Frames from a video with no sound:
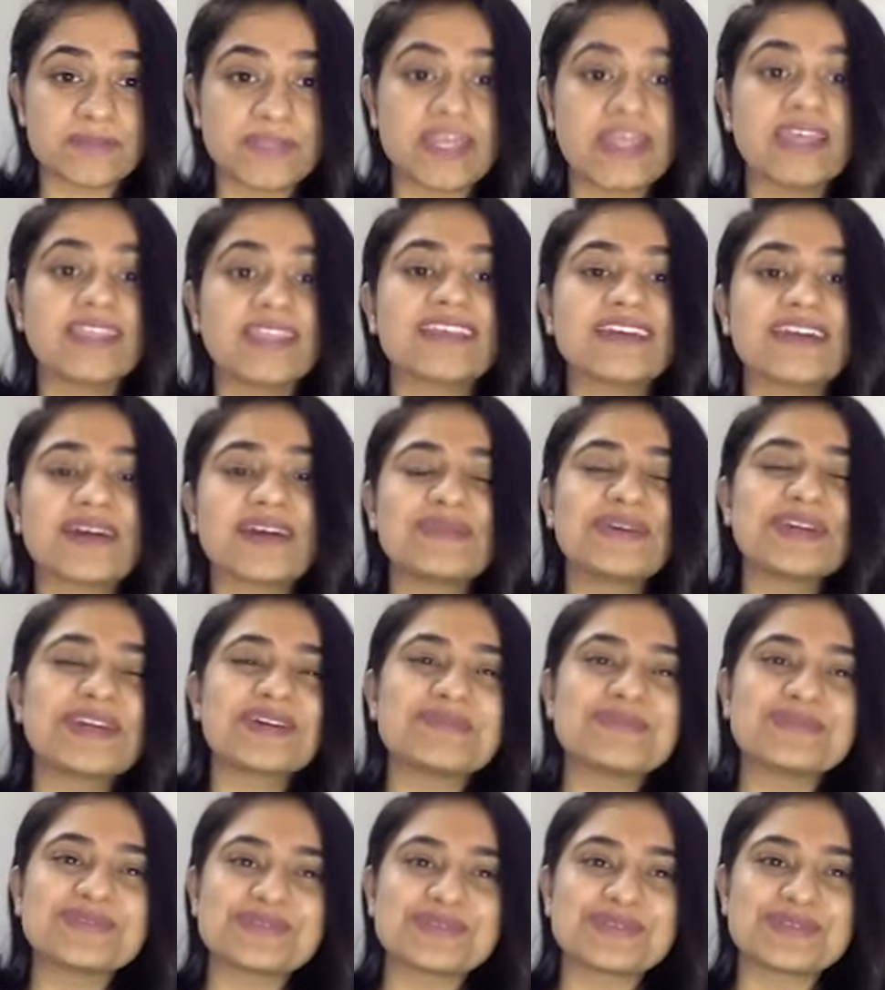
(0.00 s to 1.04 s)
In the coming
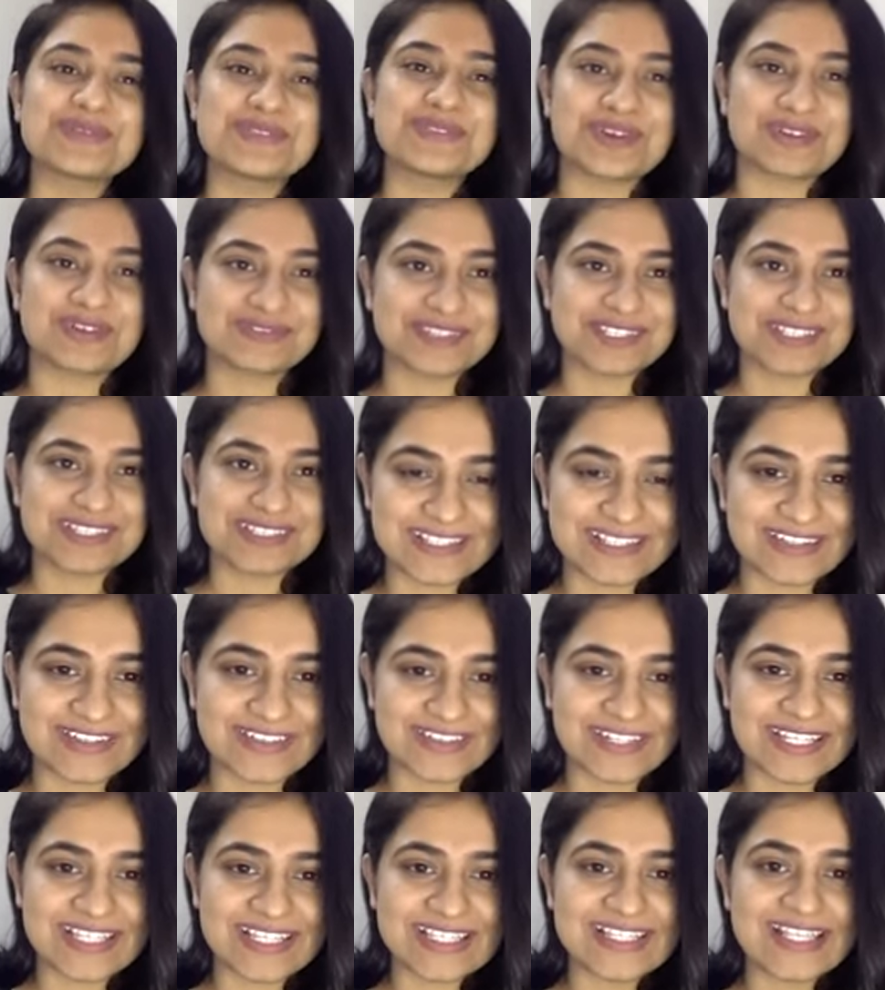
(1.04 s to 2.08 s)
episodes of the
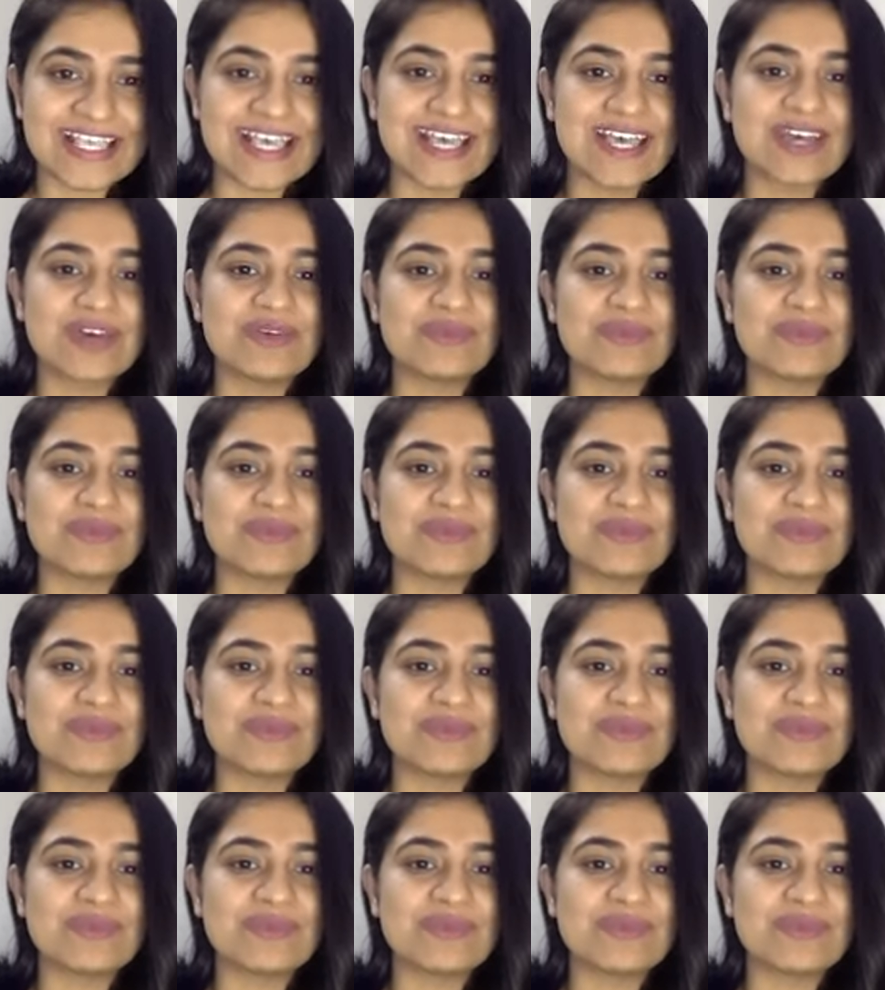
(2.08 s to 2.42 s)
series,